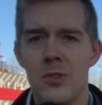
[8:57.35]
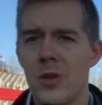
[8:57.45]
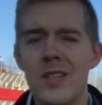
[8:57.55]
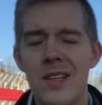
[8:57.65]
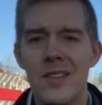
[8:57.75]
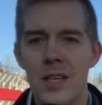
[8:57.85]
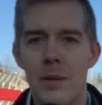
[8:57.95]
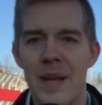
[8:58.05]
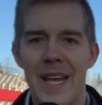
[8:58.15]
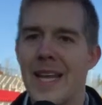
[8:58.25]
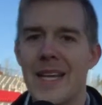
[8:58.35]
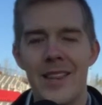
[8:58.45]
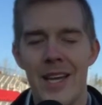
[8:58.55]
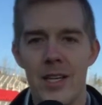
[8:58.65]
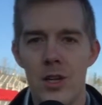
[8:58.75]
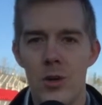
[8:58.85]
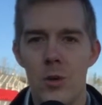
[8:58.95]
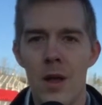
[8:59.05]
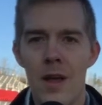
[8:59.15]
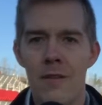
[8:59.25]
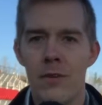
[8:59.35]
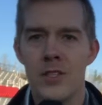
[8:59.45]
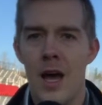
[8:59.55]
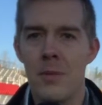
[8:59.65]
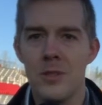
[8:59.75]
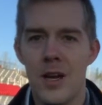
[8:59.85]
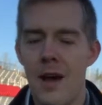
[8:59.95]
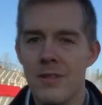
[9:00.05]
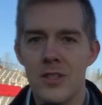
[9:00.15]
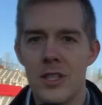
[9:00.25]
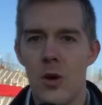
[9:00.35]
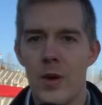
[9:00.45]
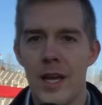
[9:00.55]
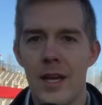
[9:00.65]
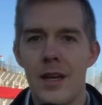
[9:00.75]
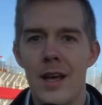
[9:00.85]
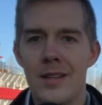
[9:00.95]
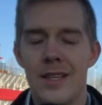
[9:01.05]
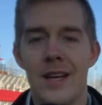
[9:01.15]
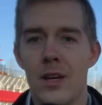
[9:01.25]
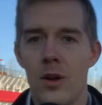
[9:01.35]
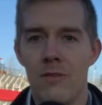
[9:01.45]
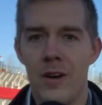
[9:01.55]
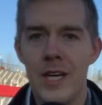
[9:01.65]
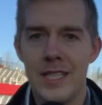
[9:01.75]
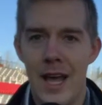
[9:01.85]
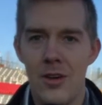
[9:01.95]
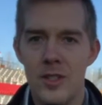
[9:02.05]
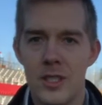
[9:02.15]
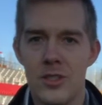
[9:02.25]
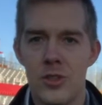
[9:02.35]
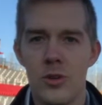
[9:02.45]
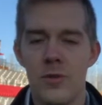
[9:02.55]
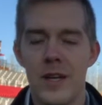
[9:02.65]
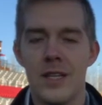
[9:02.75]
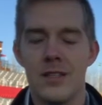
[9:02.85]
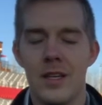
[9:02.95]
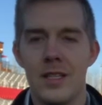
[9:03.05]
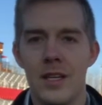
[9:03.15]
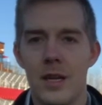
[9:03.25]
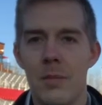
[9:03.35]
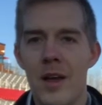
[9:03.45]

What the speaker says: So this isn't going to be anything new for Thompson. Obviously going in to take on a very talented Central Phoenix City team